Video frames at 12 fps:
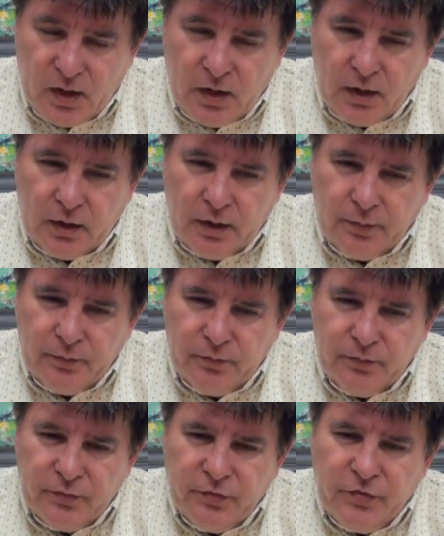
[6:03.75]

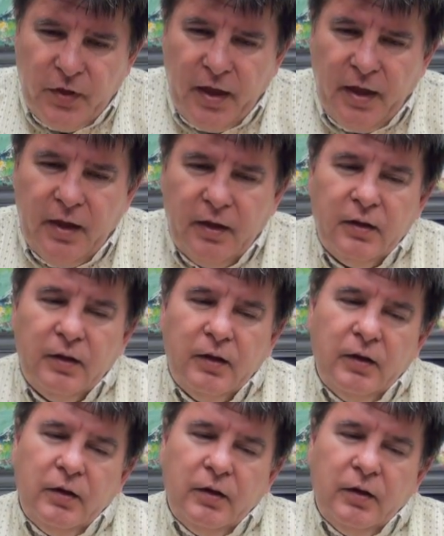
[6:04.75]
Um, there,